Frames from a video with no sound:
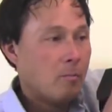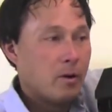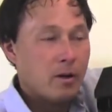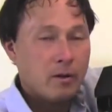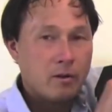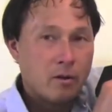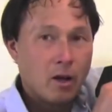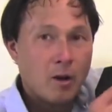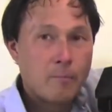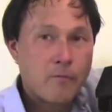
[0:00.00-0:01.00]
but
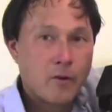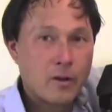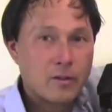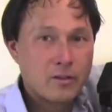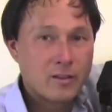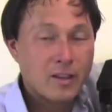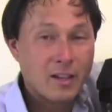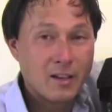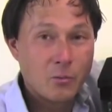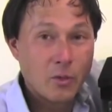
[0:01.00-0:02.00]
up front
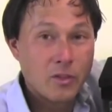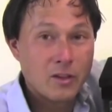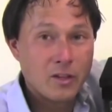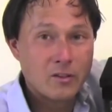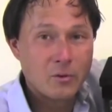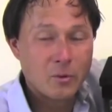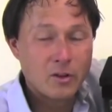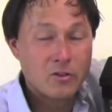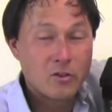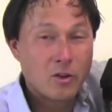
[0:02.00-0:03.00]
and within easy
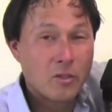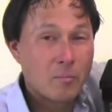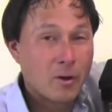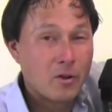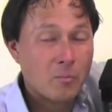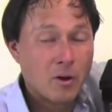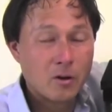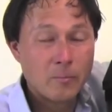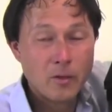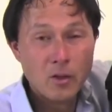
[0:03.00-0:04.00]
reach on the brand new
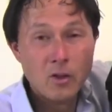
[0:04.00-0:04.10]
model.